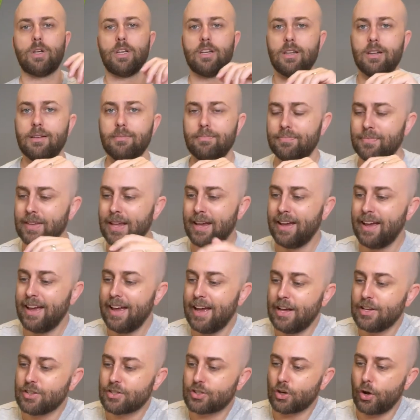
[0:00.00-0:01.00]
windy.
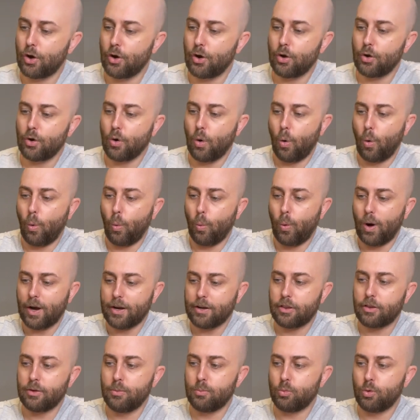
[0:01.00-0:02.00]
So one
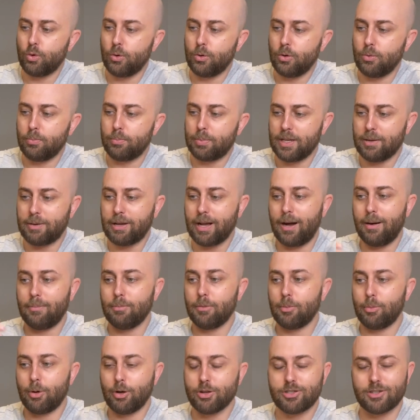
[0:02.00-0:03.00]
of them will become
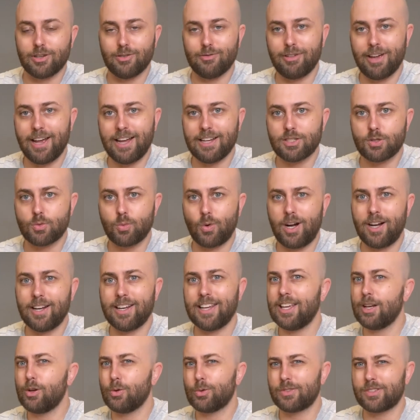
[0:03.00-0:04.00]
the most advanced one.
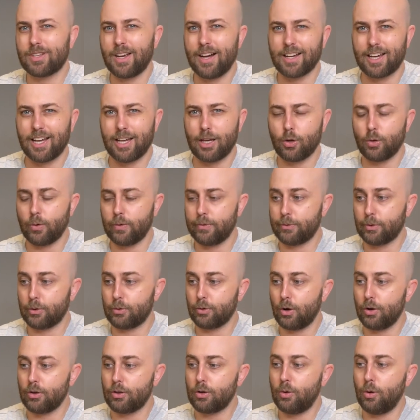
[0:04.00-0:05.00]
It'll start getting all of the
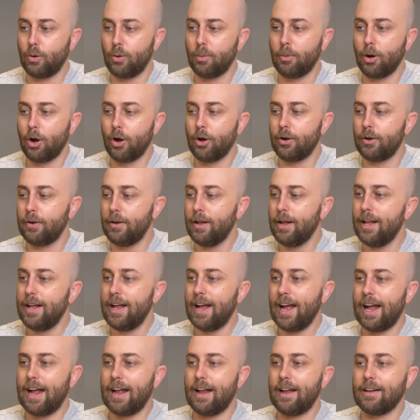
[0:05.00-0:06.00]
growth hormone
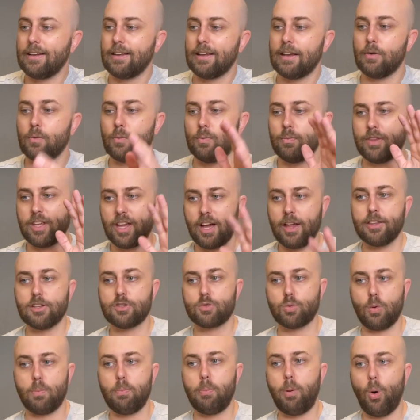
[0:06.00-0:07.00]
and the
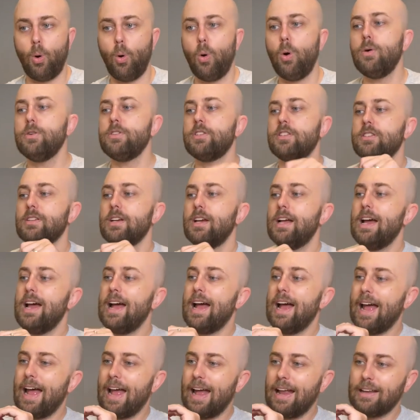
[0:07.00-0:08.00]
others will pause
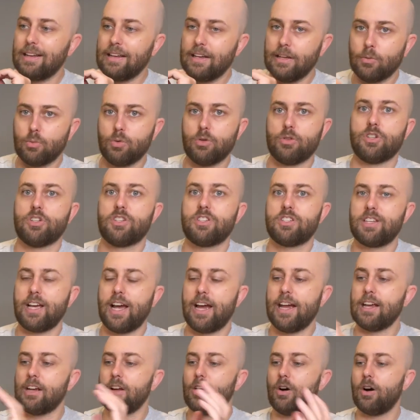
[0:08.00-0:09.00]
and it will just
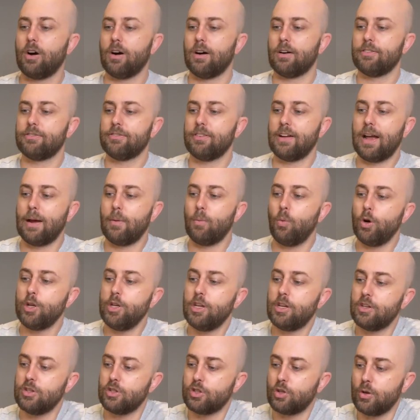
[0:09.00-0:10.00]
take off. And what
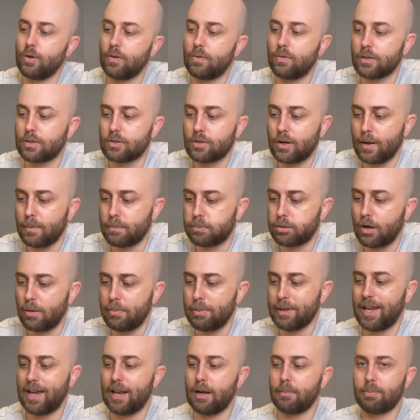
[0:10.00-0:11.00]
you can do if you're trying to
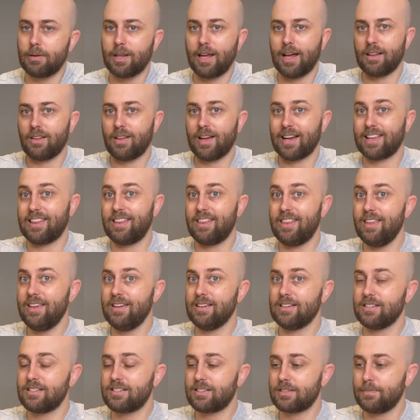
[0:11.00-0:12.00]
propagate a plant like
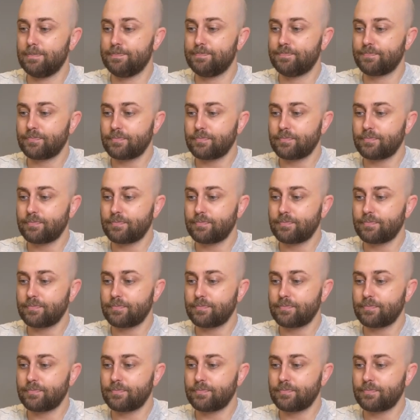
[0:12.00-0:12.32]
this,